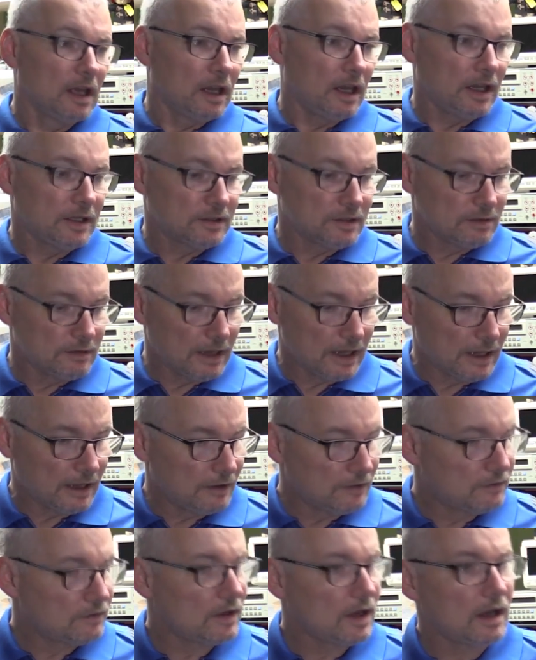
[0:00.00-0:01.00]
I do
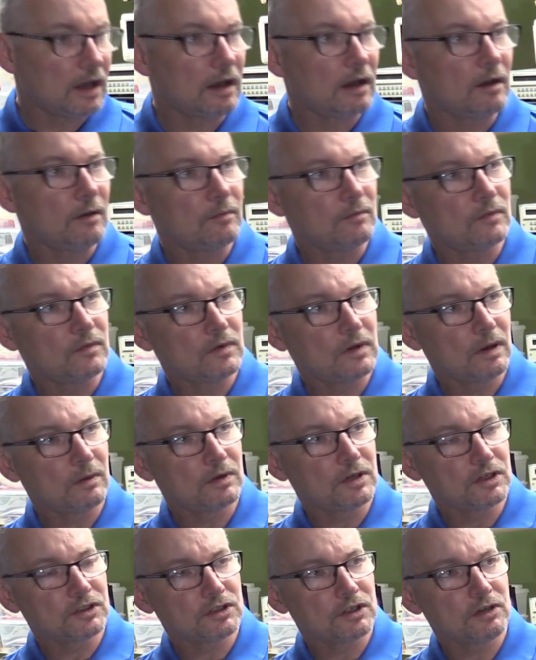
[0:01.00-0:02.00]
have, I
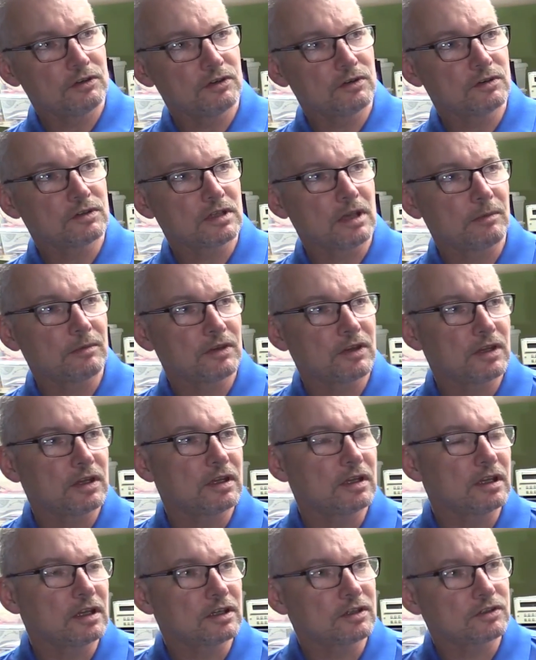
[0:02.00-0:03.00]
want to show you some of
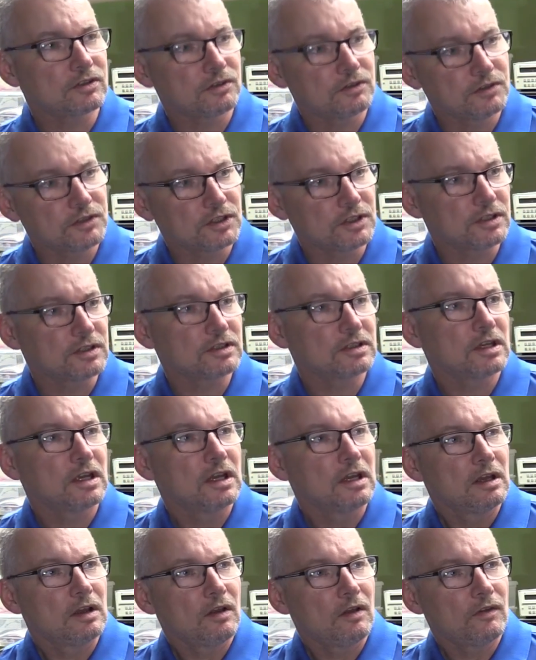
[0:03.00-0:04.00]
the extrusions
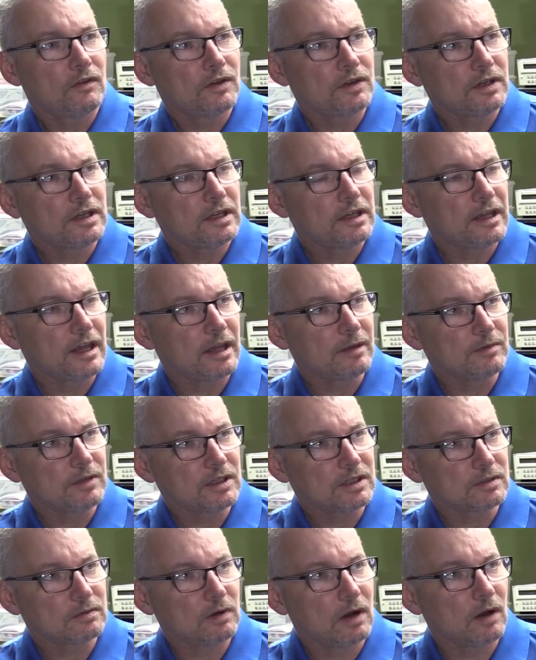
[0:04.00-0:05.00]
that he gave me
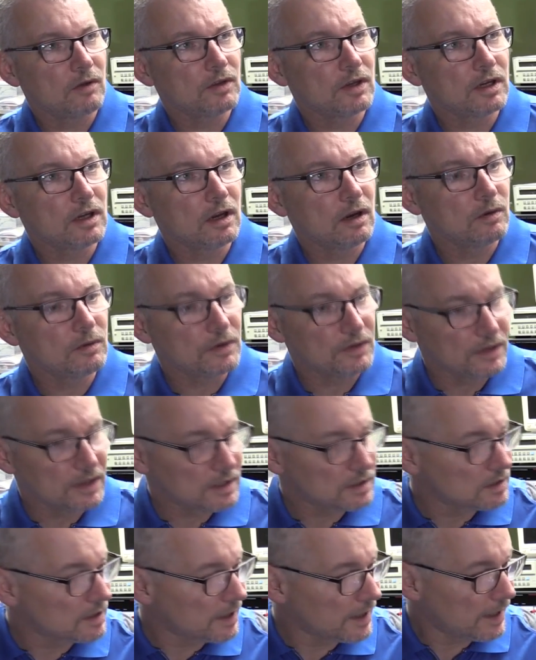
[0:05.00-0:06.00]
as well that go with
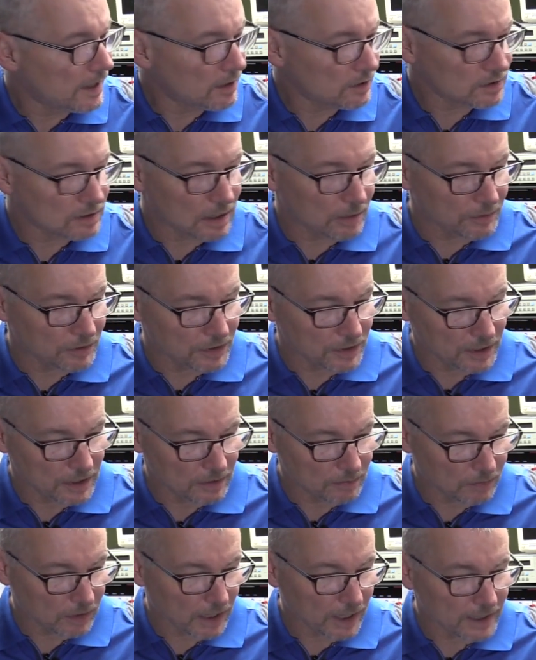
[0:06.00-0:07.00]
this, and how some of
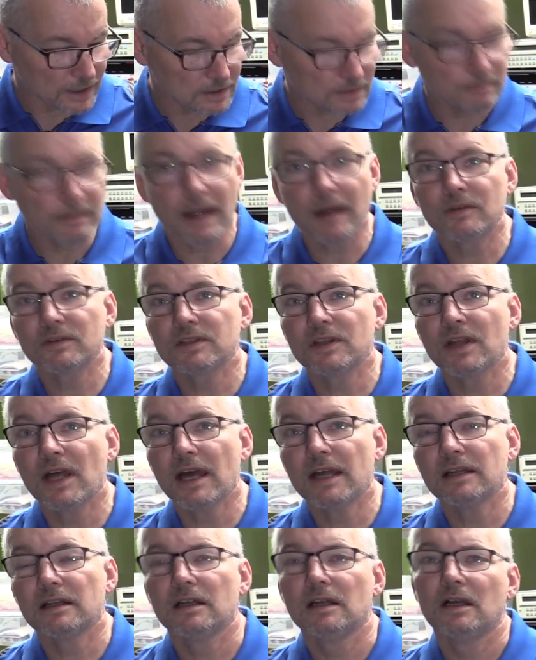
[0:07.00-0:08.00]
the plates mount to
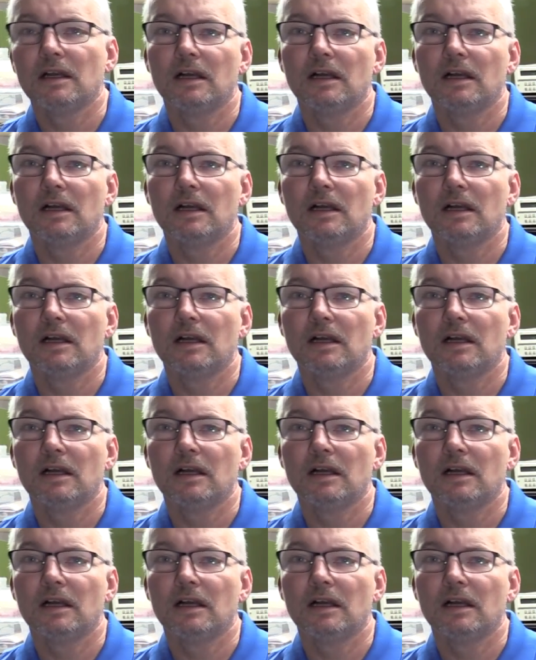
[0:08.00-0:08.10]
that.